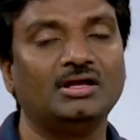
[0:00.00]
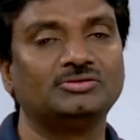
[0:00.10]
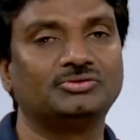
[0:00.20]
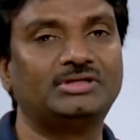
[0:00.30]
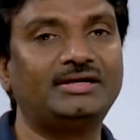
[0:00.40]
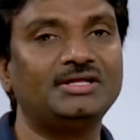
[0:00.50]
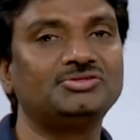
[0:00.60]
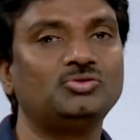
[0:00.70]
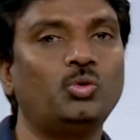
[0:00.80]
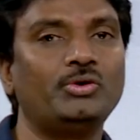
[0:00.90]
So that
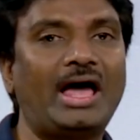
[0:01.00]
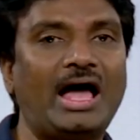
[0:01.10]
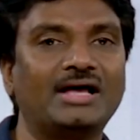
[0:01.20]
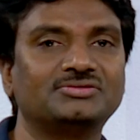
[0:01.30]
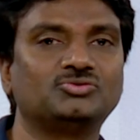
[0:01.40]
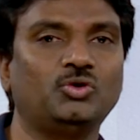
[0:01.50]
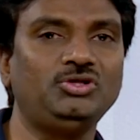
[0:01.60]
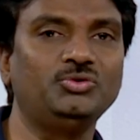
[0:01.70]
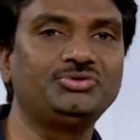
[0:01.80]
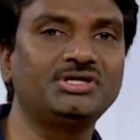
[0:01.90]
is known as
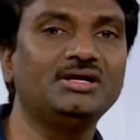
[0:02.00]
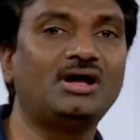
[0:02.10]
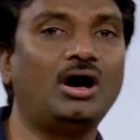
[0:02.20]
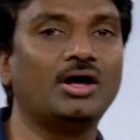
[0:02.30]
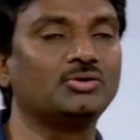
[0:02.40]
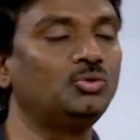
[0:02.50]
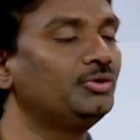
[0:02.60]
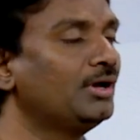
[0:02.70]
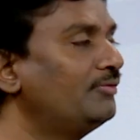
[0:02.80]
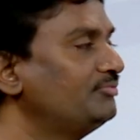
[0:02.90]
solution or
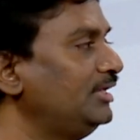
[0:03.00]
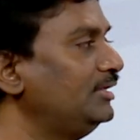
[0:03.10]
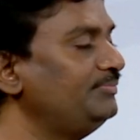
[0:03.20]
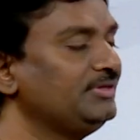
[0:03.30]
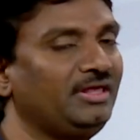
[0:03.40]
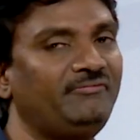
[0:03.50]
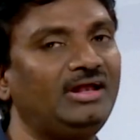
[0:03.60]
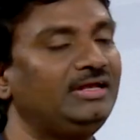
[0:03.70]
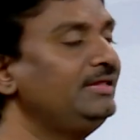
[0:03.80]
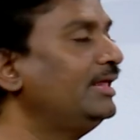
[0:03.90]
root of the
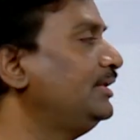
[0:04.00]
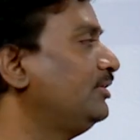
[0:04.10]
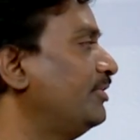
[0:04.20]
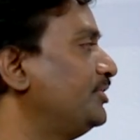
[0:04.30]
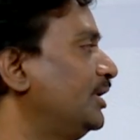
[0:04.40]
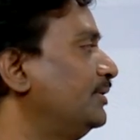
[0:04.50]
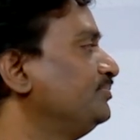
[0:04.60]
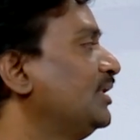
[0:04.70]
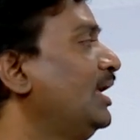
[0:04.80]
given linear equation.